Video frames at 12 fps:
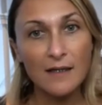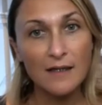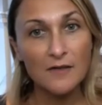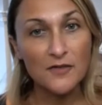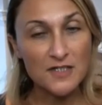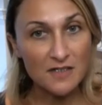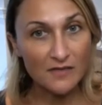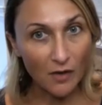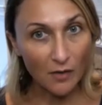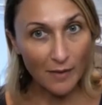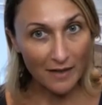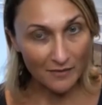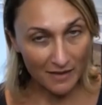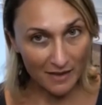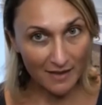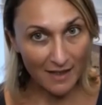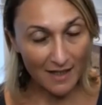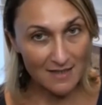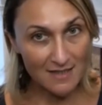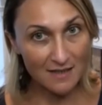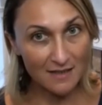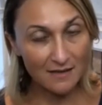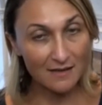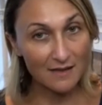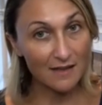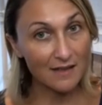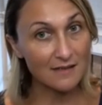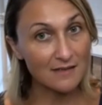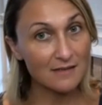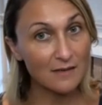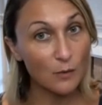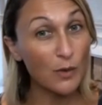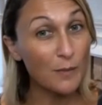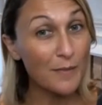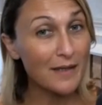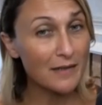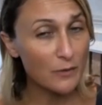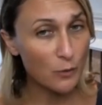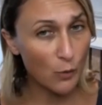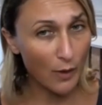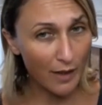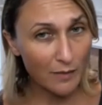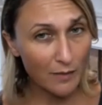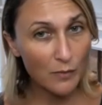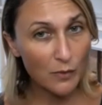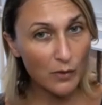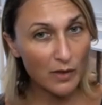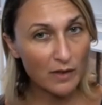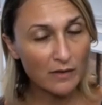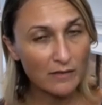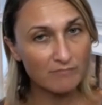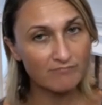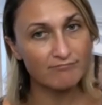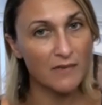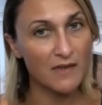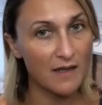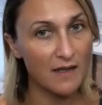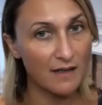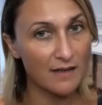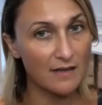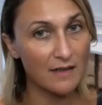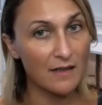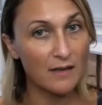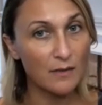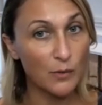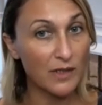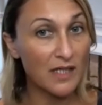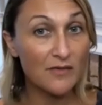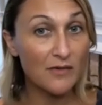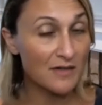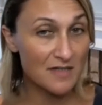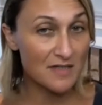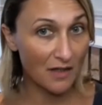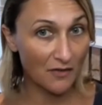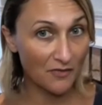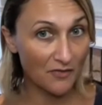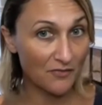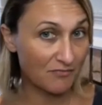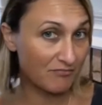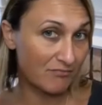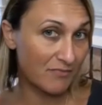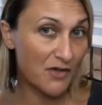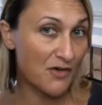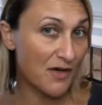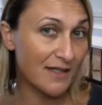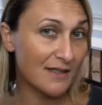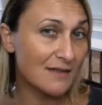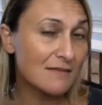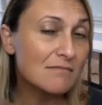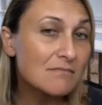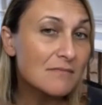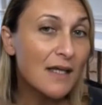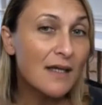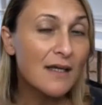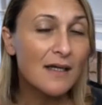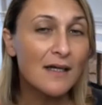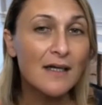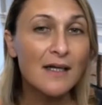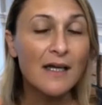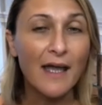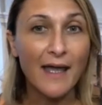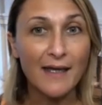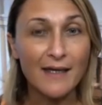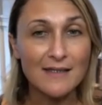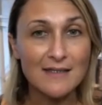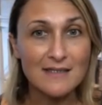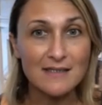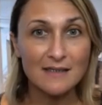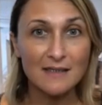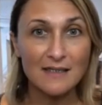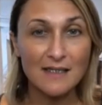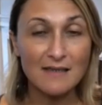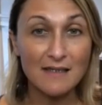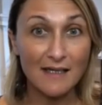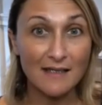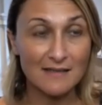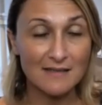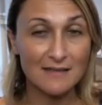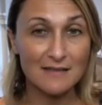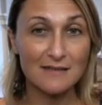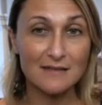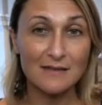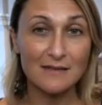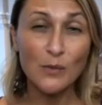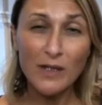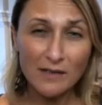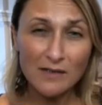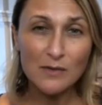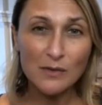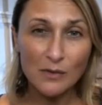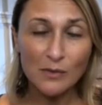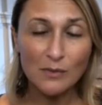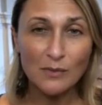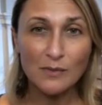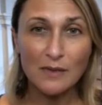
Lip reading: First of all, by recognizing that we matter way more than we give ourselves credit, and that we do